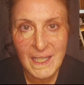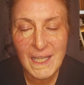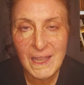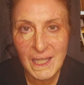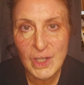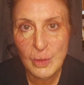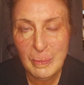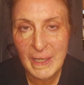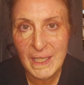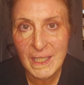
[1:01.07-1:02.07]
a little
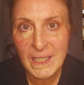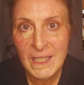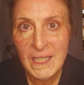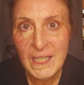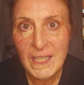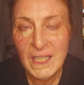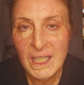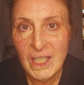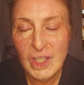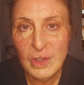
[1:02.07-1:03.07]
bit,
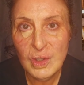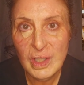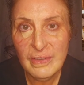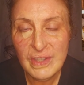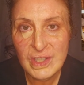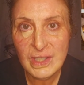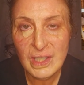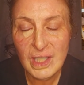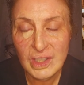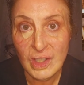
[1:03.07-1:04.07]
if there's
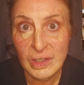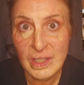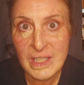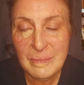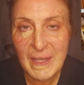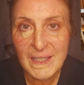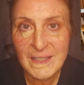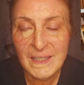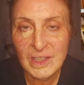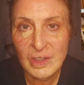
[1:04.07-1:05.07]
an
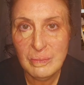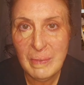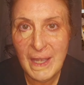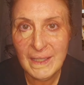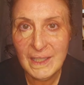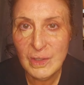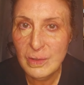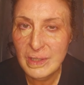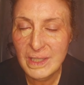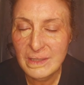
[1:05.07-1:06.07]
unexpected loud bang,
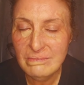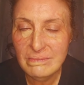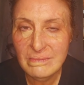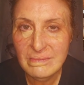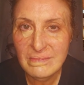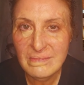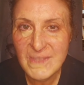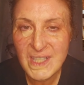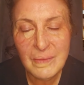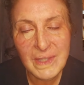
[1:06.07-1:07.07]
it'll
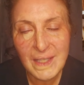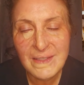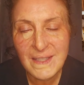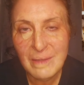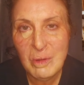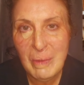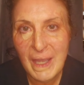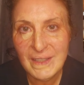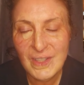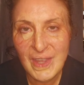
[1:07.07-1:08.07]
sometimes take me
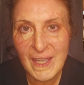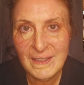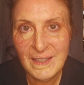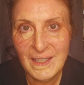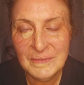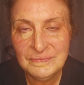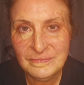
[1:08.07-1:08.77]
back to that day.